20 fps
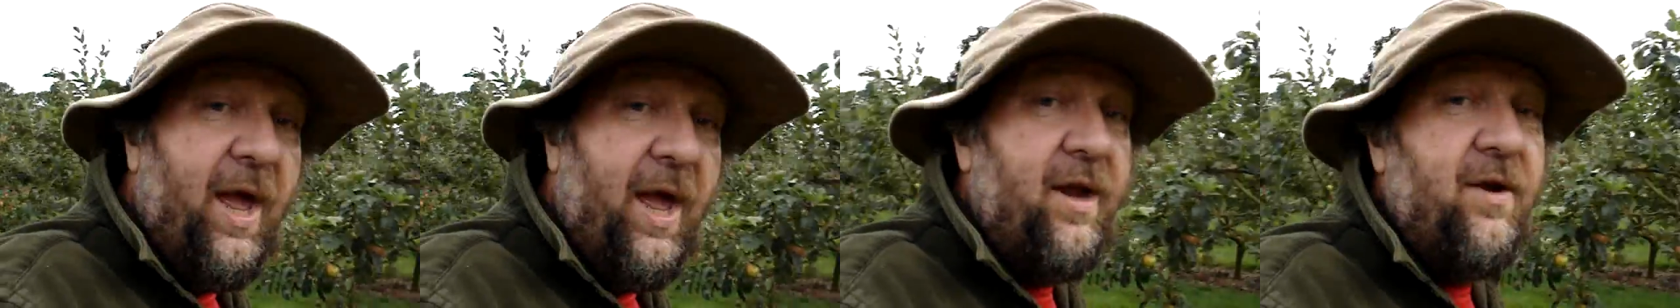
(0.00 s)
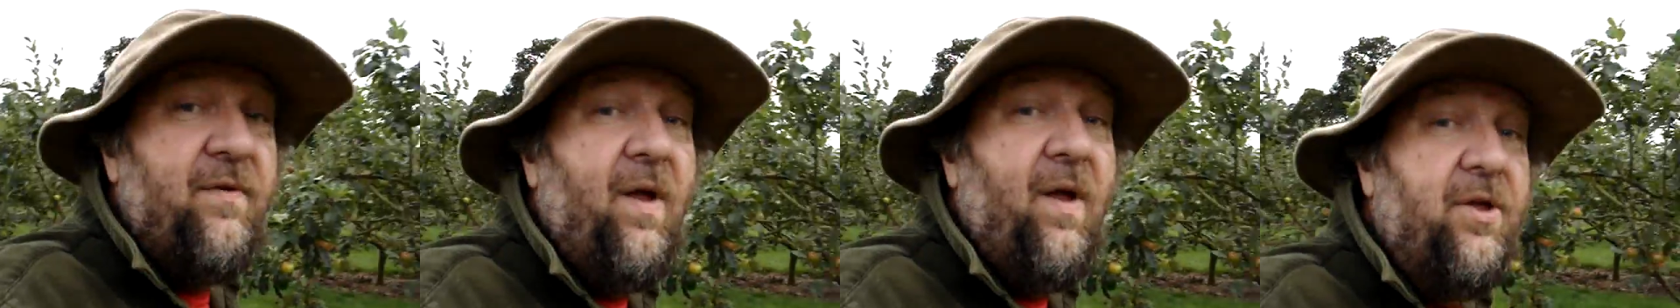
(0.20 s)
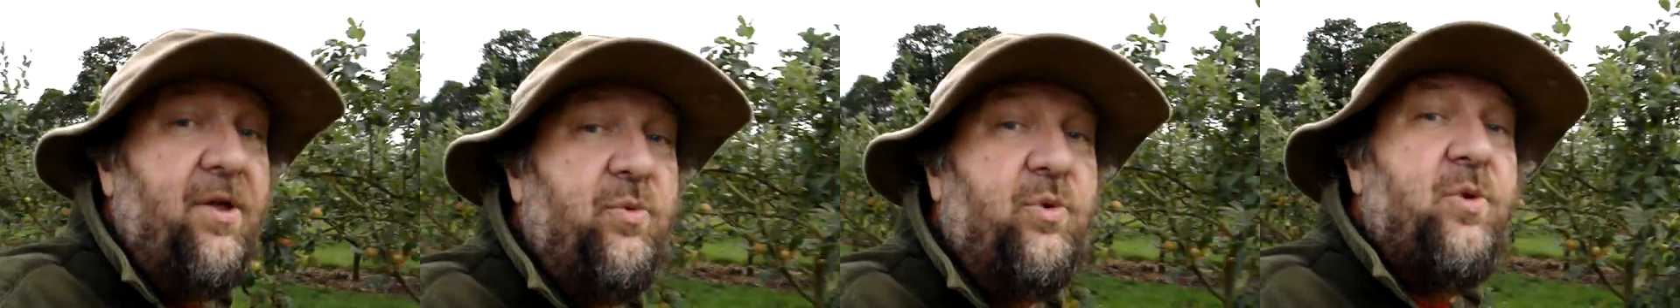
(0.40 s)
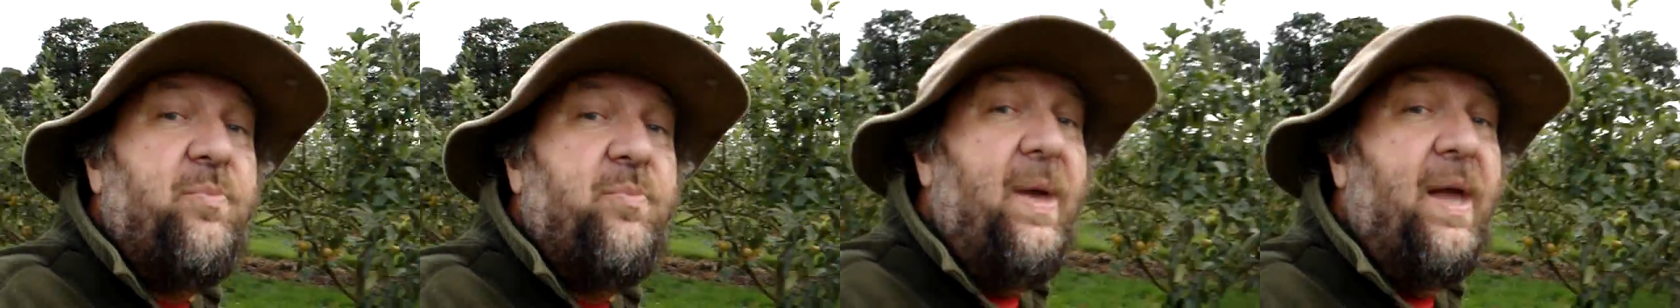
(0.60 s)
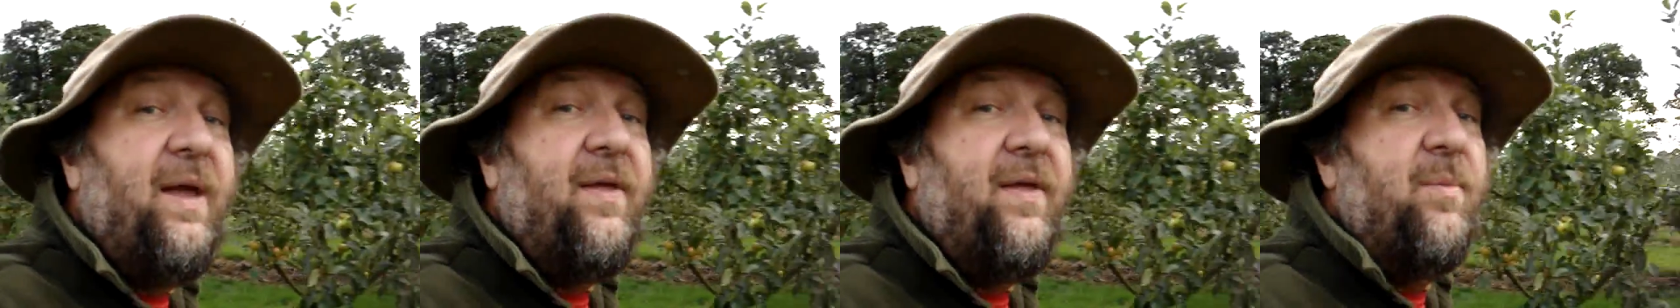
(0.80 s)
hang around, you want
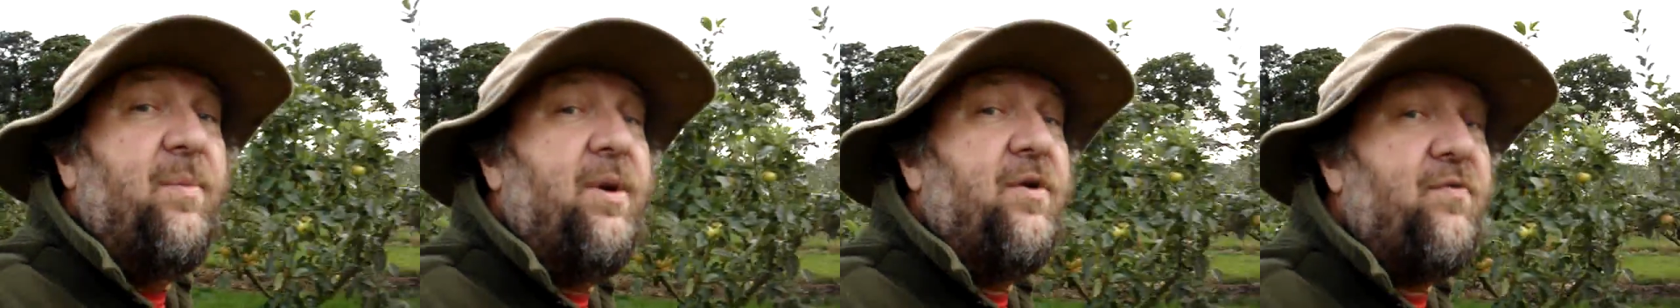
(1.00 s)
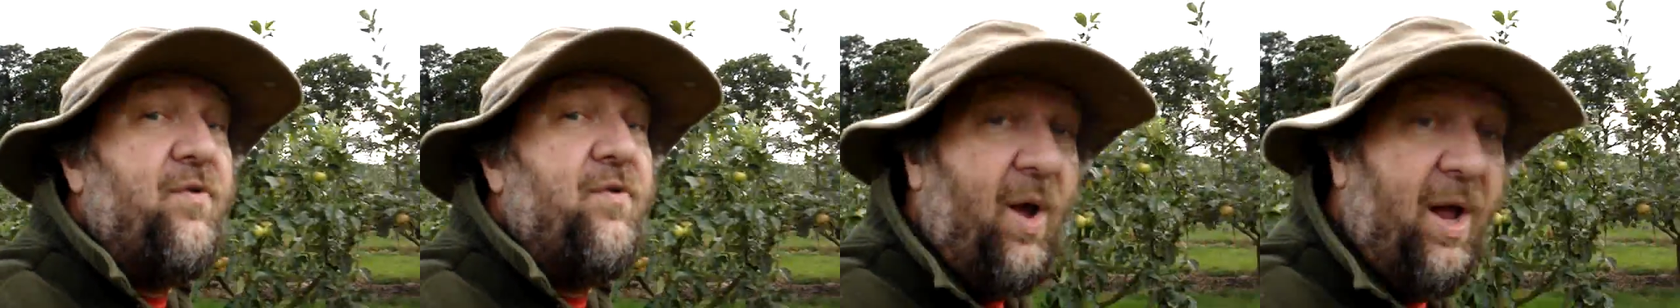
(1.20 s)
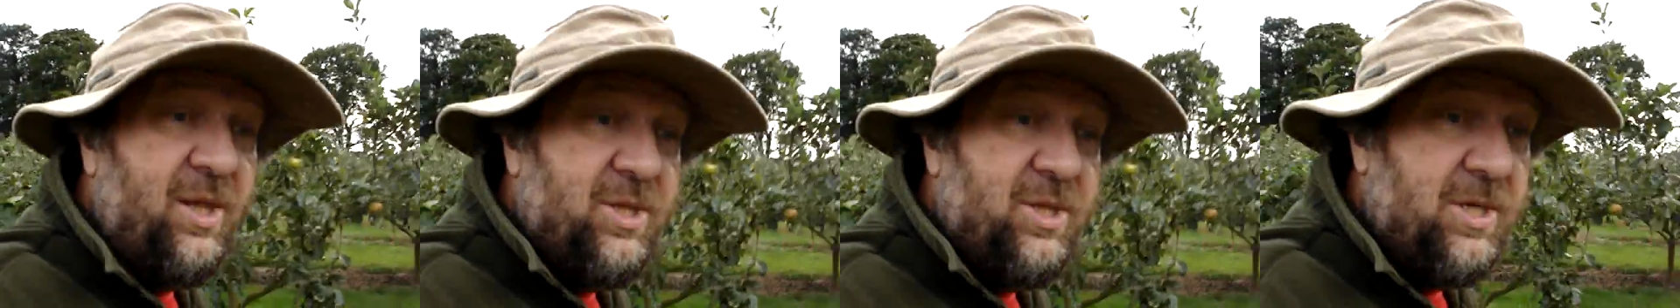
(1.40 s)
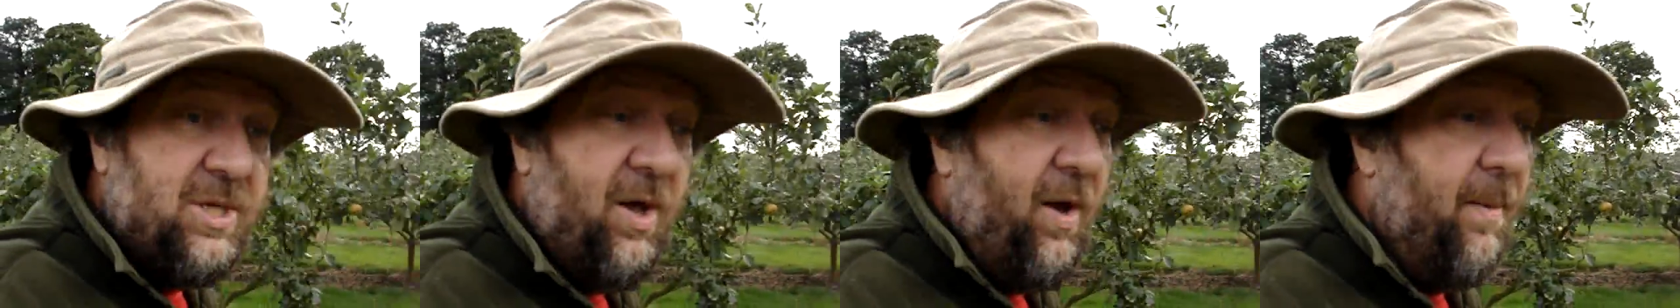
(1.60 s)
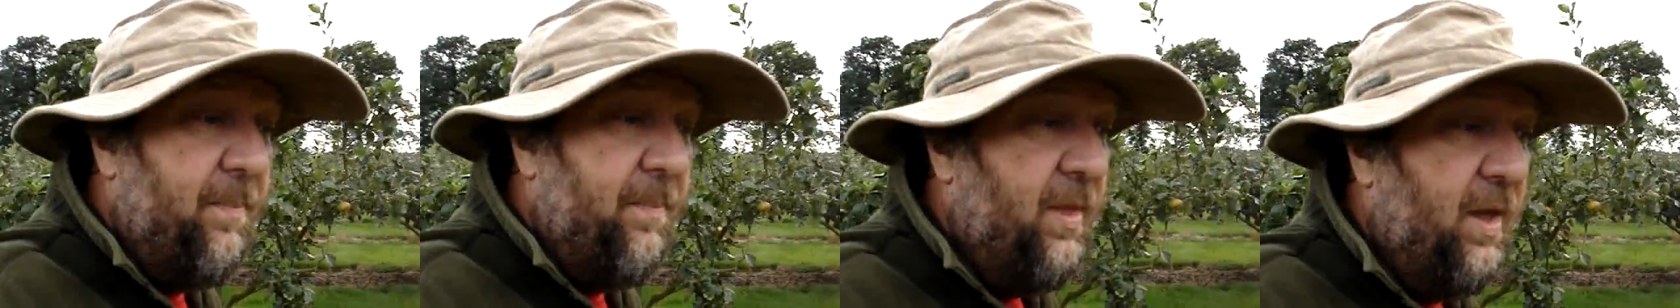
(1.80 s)
to pick them at the right
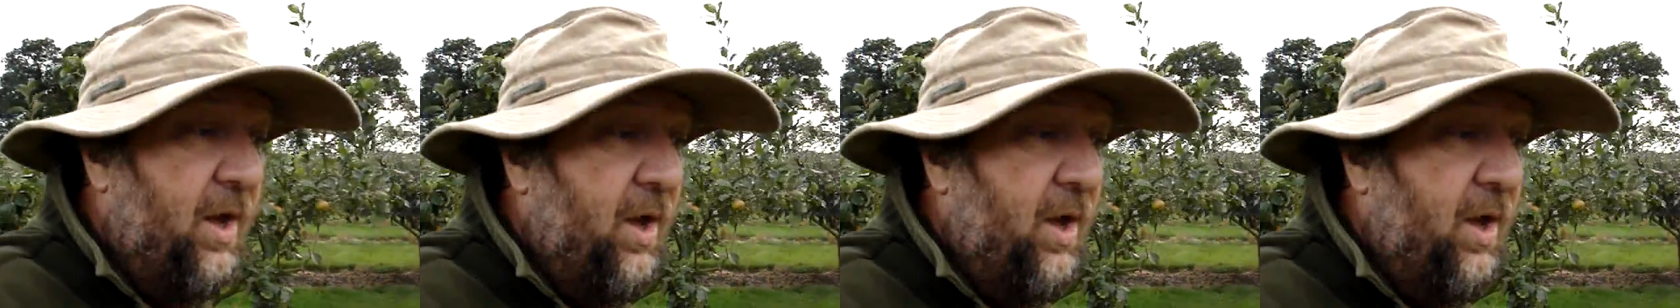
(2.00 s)
time.